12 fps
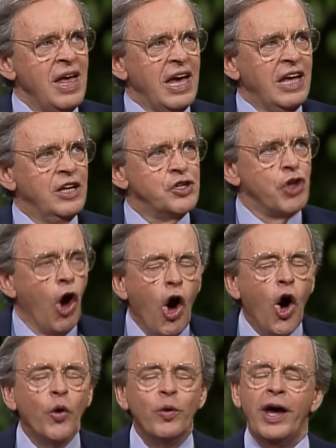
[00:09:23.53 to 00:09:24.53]
it is
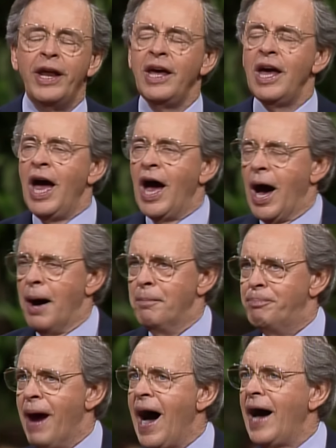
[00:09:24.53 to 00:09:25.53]
already
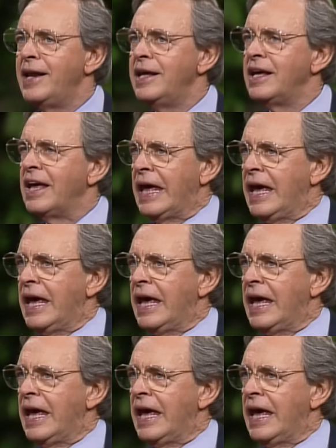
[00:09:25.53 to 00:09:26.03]
abiding